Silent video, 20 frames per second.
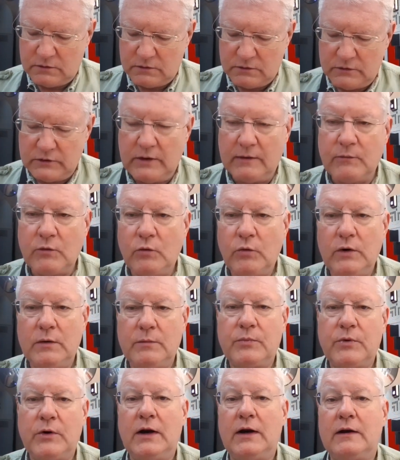number one
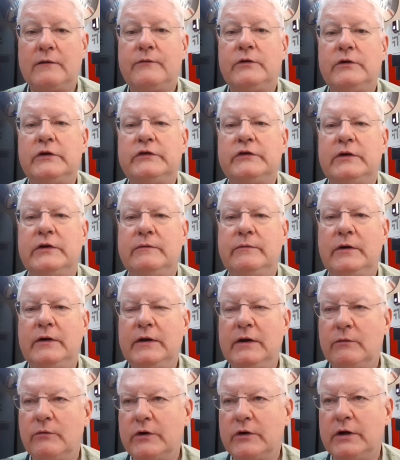product for this evening
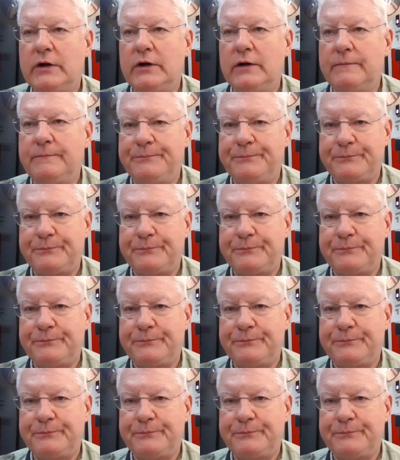that we're gonna